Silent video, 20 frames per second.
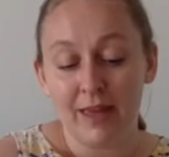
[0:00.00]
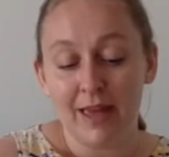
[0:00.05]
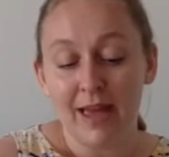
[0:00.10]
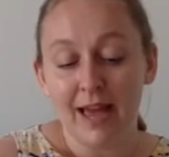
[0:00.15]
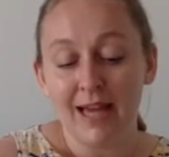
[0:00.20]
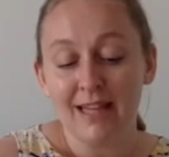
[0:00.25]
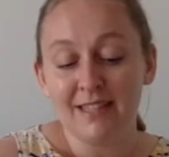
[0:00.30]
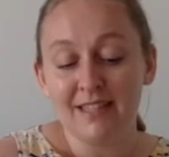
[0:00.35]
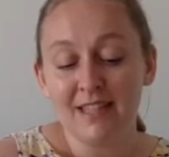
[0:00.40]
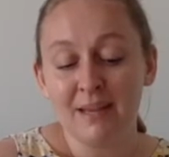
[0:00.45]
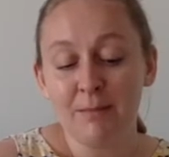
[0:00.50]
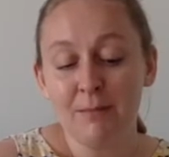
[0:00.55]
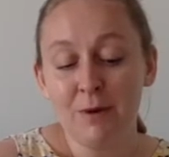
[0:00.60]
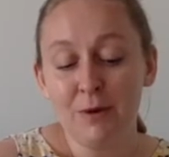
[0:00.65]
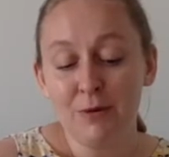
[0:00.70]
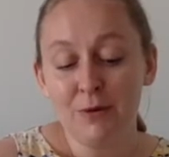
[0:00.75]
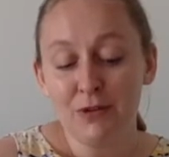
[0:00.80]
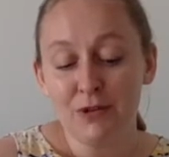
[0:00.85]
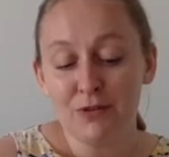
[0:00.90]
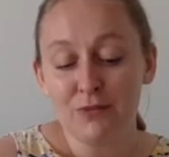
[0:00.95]
As they
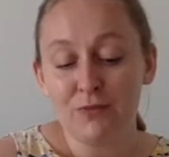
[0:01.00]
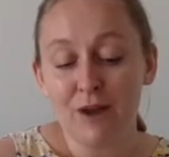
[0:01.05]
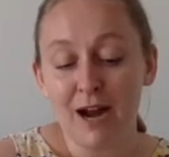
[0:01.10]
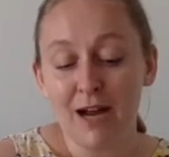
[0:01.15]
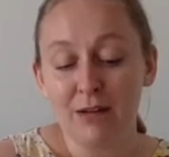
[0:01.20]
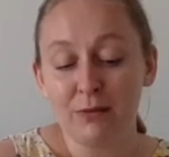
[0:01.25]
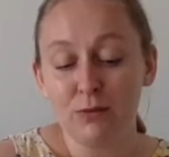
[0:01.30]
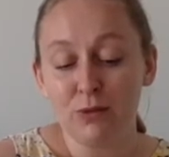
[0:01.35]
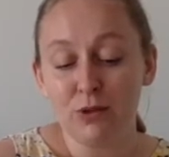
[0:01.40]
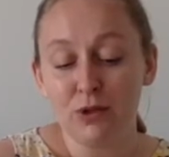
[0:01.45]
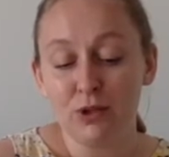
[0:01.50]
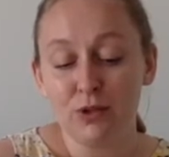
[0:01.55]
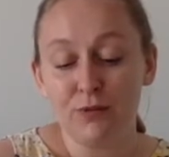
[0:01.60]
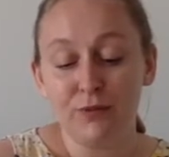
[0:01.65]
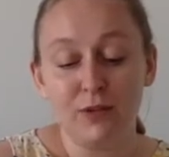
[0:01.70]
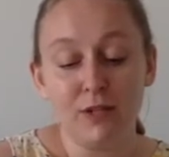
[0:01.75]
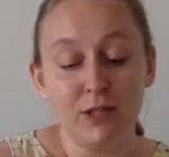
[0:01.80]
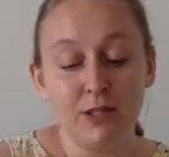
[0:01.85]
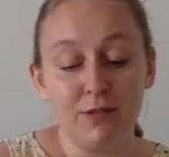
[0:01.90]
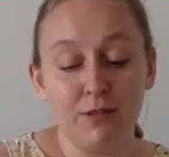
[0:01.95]
motored round to the
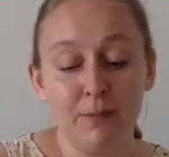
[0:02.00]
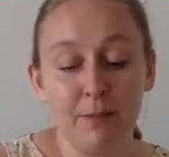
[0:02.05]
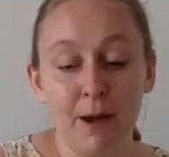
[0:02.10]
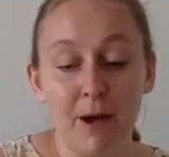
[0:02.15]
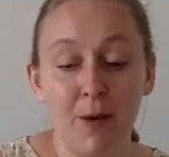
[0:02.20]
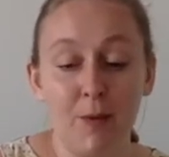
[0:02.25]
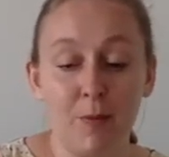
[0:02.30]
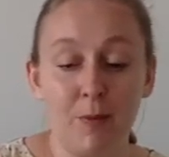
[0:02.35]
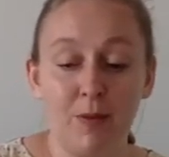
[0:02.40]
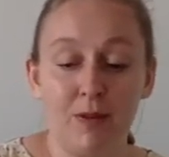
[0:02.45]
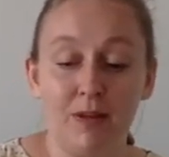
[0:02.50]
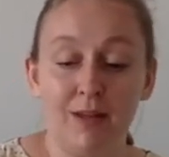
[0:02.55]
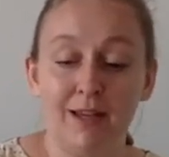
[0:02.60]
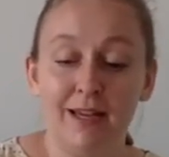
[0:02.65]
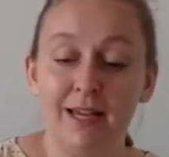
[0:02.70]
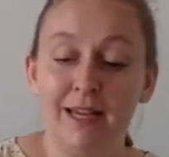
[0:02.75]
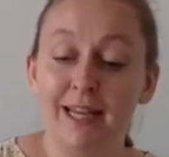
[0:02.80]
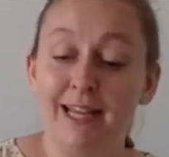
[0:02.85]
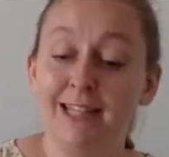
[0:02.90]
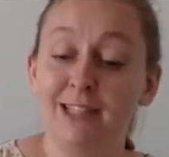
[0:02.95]
front of the pub,
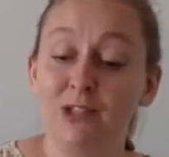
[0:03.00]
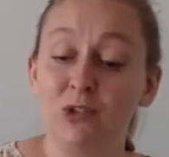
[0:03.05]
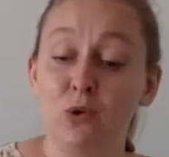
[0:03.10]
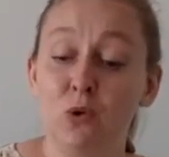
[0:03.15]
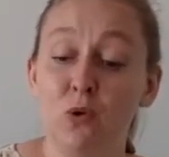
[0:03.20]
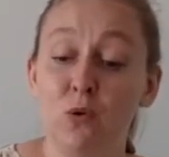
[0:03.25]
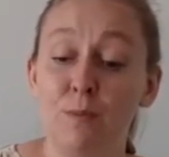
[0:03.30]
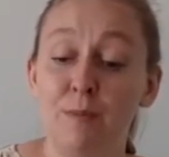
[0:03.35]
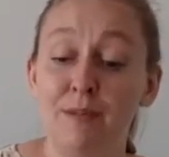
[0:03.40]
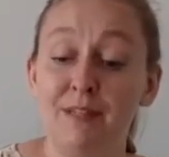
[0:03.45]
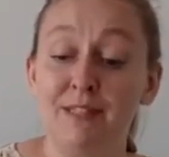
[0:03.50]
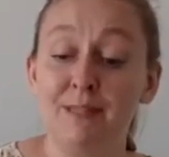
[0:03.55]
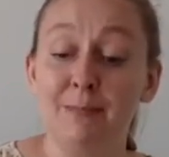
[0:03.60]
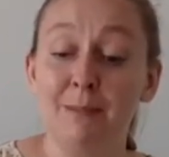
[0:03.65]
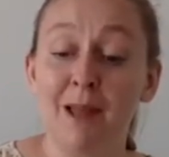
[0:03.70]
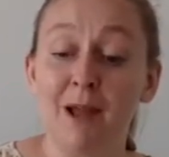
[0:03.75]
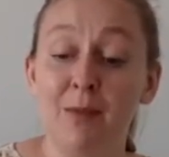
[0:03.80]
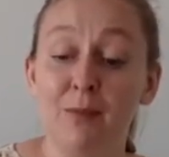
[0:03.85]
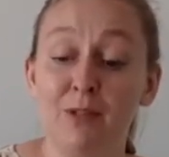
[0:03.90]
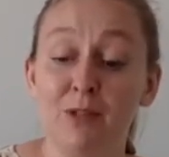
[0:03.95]
he saw Mrs.
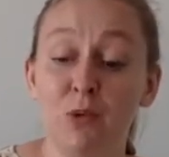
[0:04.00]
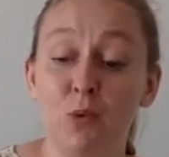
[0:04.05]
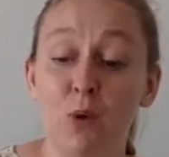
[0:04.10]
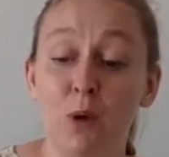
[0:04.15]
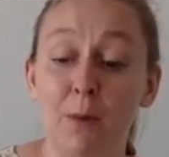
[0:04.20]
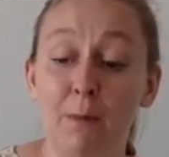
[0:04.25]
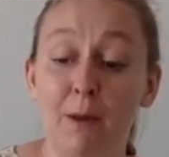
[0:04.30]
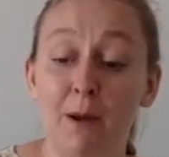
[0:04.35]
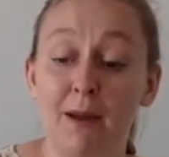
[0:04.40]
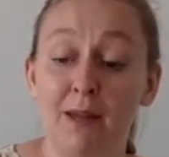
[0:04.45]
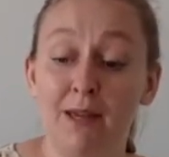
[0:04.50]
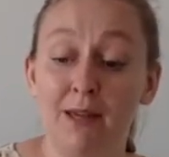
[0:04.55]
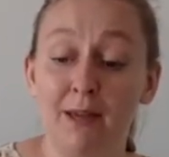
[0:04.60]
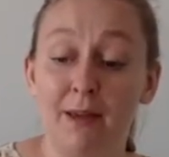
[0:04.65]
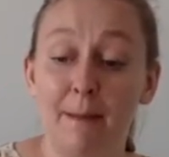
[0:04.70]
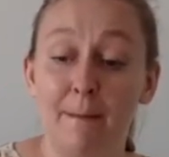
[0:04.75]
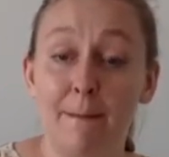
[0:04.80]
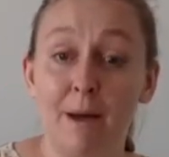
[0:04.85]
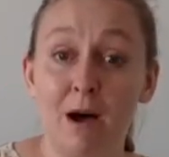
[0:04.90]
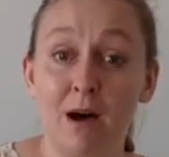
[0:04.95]
Ploughman's quad bike
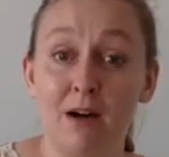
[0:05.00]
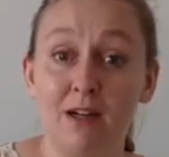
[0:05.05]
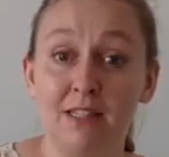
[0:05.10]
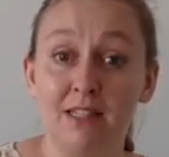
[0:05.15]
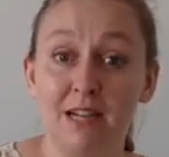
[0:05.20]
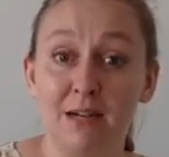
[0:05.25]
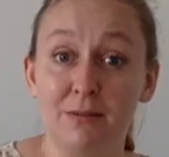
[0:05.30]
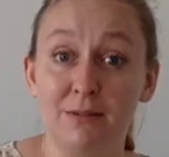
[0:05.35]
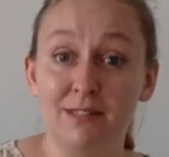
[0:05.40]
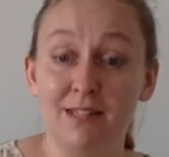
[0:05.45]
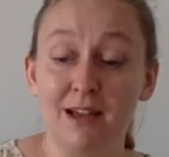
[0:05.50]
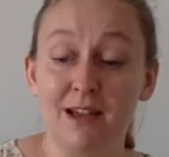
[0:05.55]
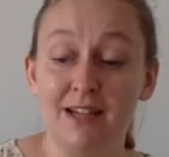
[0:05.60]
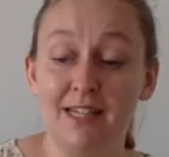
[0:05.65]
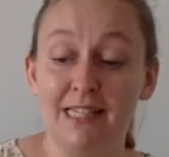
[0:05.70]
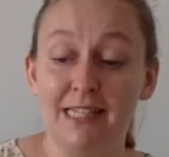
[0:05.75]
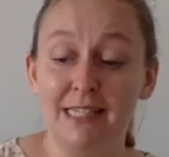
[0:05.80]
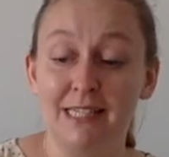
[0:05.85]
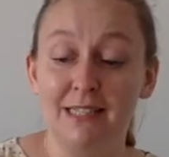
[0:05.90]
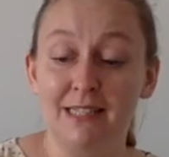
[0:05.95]
parked
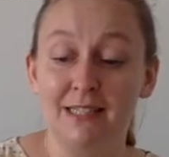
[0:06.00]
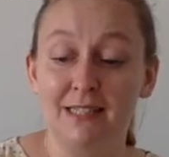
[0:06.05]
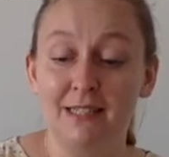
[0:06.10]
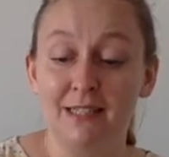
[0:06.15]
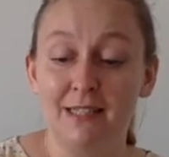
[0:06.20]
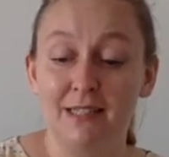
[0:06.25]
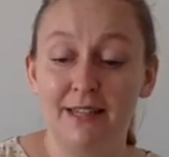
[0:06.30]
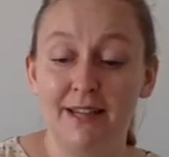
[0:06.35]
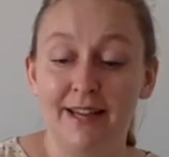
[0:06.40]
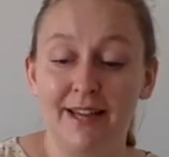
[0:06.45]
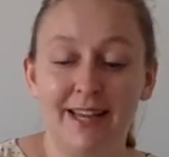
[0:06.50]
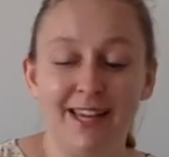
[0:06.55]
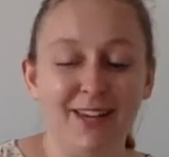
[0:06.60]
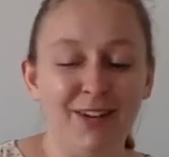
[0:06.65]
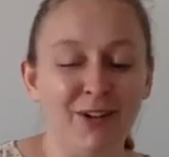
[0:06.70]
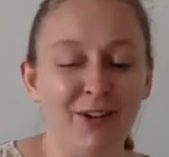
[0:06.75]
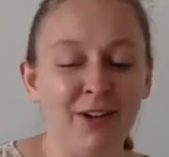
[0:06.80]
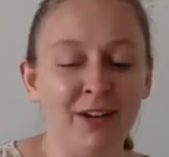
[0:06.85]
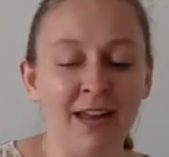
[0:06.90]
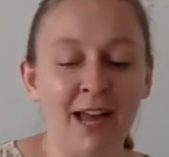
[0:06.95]
outside. He
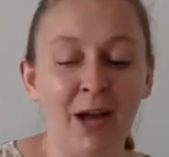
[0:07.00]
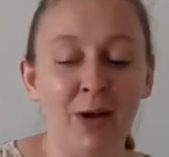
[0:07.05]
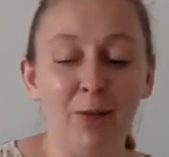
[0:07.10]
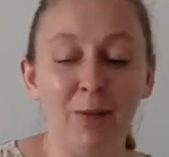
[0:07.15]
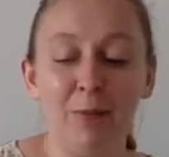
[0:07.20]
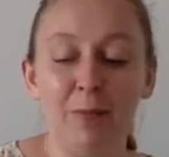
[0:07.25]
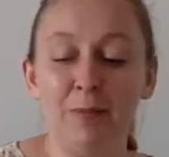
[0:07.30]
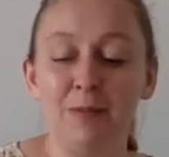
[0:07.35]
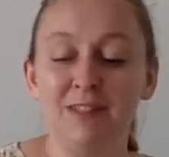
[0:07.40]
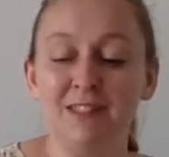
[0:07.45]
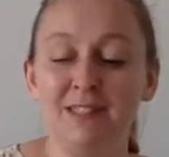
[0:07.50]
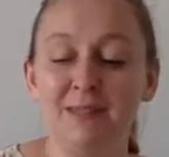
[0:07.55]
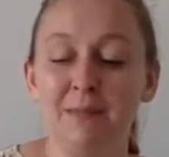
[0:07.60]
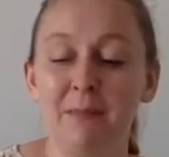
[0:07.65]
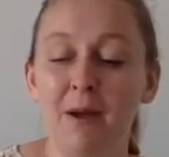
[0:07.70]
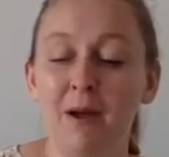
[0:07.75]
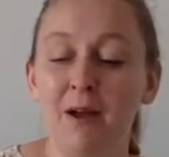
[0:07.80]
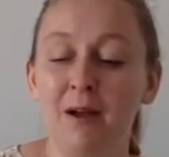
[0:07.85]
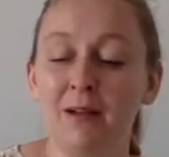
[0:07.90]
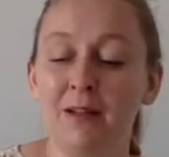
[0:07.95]
couldn't help but
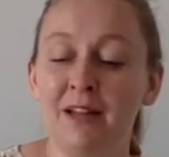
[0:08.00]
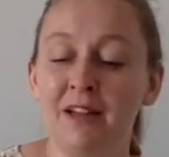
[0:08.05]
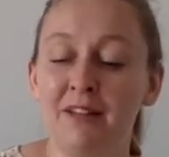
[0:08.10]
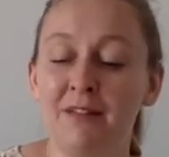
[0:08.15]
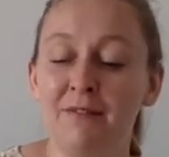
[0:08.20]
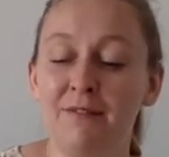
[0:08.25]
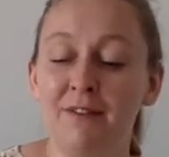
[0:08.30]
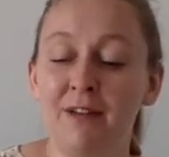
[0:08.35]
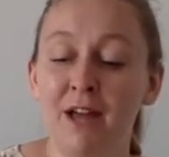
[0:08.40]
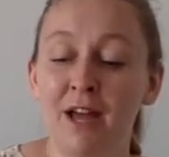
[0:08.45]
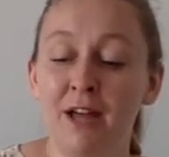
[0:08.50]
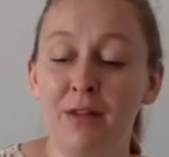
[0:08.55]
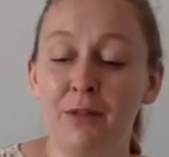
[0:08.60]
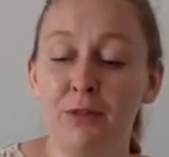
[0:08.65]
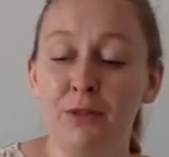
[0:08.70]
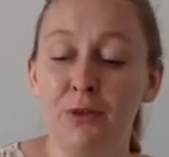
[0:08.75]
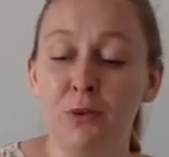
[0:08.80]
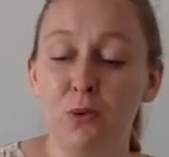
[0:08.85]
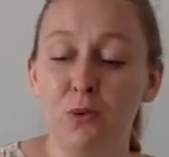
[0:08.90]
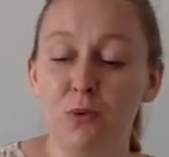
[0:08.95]
smile at the
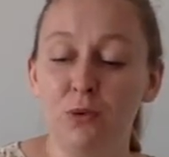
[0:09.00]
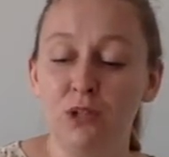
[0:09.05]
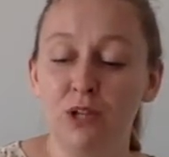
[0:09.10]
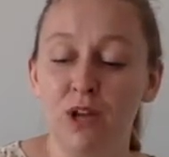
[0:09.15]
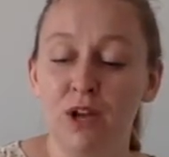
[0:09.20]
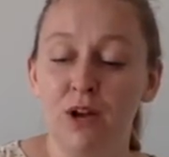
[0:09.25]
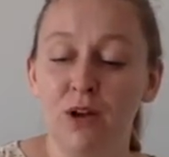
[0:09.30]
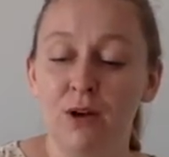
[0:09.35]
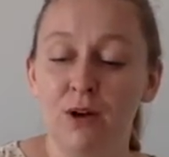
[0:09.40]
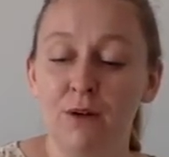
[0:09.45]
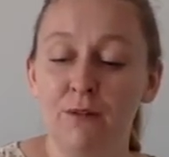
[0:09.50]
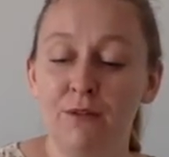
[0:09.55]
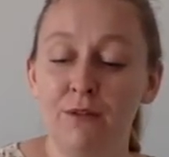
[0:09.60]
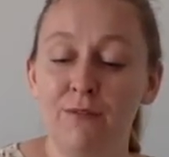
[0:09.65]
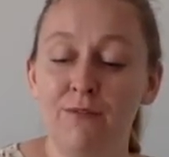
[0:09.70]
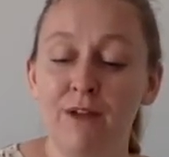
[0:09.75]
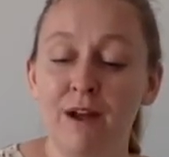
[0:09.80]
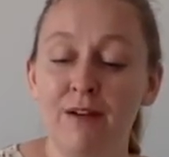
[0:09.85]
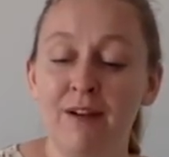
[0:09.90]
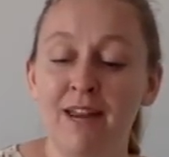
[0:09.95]
thought of the
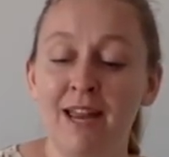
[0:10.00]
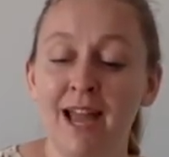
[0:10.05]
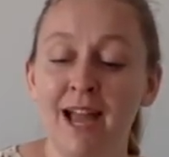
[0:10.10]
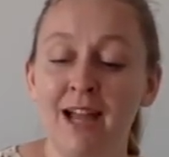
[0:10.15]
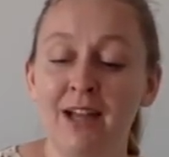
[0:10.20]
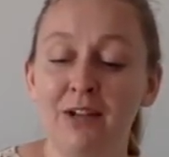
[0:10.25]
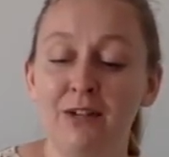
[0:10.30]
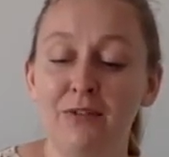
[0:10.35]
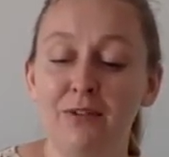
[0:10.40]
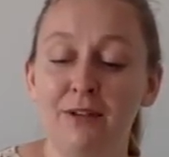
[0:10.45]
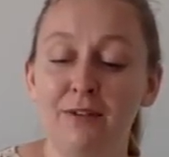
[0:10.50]
very angry